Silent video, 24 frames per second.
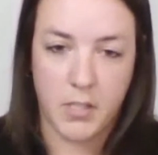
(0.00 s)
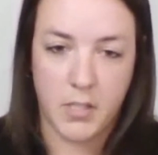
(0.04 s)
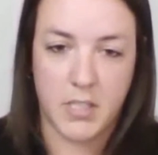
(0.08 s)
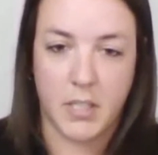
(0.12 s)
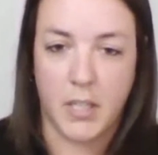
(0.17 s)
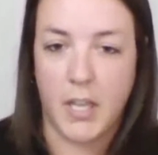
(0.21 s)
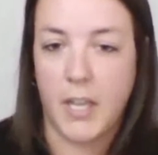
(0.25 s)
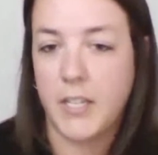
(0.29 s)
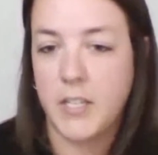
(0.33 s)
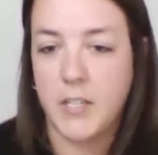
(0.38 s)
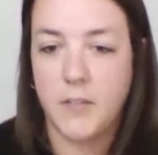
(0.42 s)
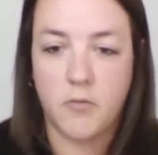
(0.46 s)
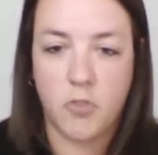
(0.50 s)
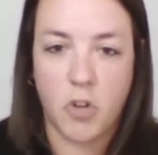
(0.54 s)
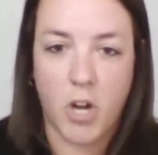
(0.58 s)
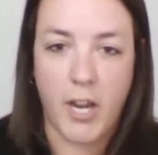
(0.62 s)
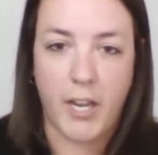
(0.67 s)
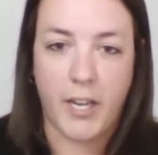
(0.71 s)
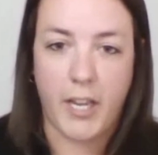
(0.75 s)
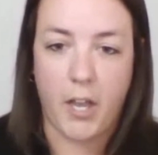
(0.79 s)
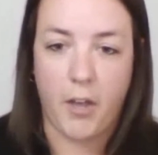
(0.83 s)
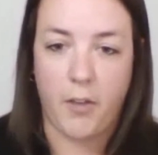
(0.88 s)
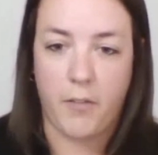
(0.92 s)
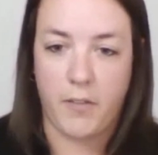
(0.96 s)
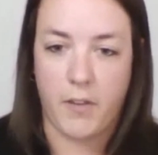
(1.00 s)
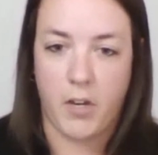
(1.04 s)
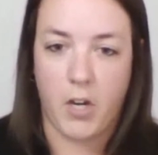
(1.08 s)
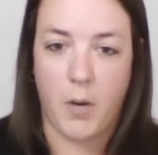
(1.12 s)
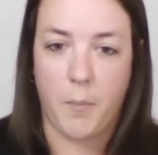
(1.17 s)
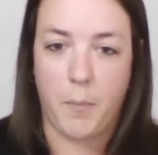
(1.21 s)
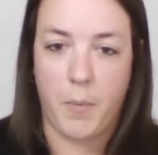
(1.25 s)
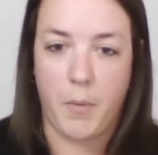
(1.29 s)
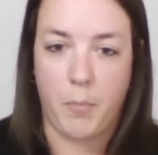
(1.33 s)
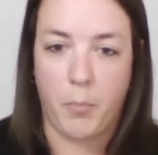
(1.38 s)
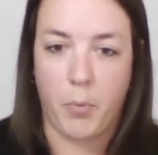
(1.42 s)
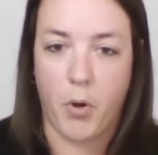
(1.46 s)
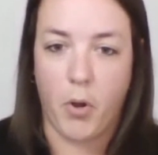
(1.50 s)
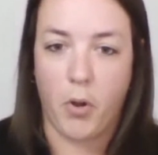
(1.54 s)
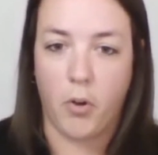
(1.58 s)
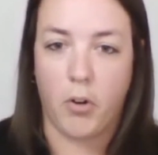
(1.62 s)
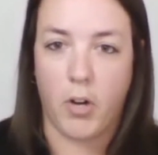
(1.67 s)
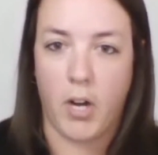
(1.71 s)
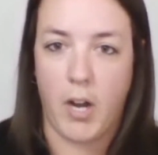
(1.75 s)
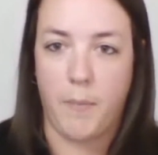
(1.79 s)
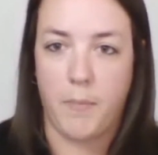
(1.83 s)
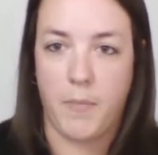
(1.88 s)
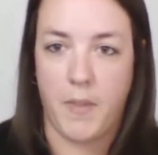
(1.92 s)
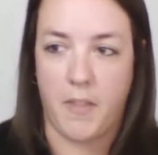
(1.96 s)
selective dry cow therapy
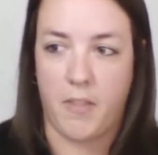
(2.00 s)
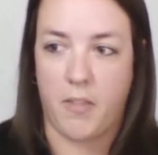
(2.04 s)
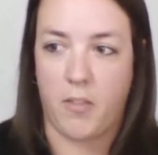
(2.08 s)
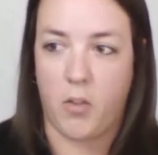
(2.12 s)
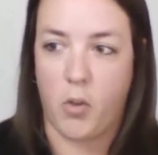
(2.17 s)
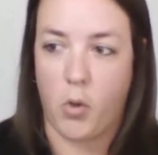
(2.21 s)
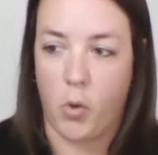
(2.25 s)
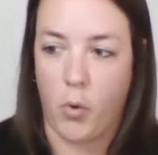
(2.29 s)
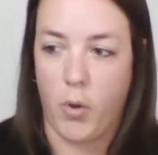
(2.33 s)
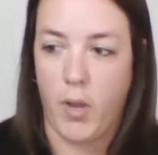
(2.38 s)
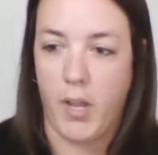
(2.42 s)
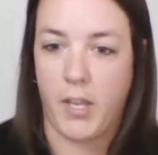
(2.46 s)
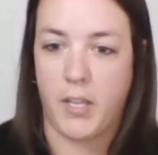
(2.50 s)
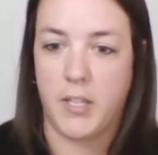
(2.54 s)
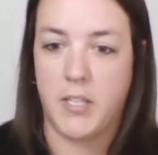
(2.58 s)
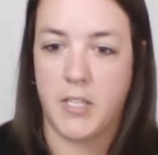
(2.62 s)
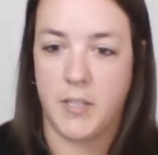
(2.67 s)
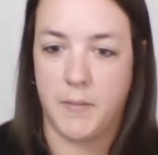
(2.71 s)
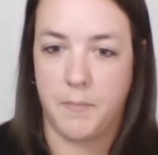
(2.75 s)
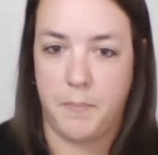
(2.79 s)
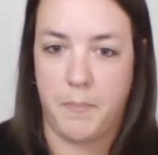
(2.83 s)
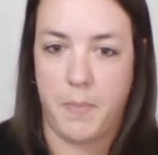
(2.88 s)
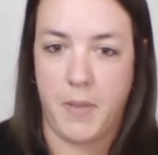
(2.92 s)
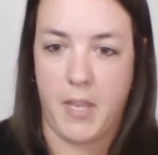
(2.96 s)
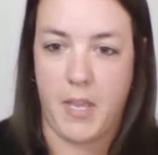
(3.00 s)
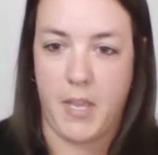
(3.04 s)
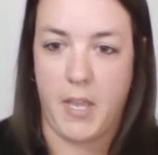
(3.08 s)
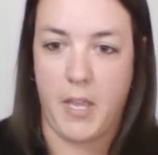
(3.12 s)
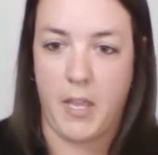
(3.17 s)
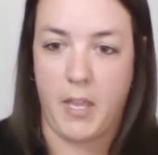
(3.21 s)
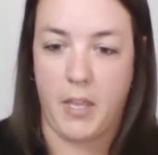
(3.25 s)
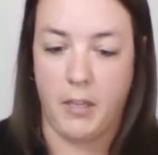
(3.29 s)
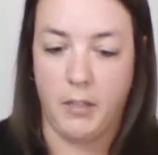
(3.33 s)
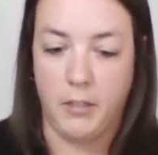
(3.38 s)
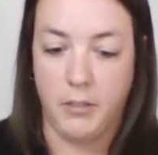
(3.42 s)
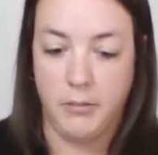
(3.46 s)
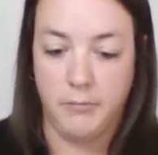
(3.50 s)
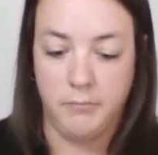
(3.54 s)
program that's going to be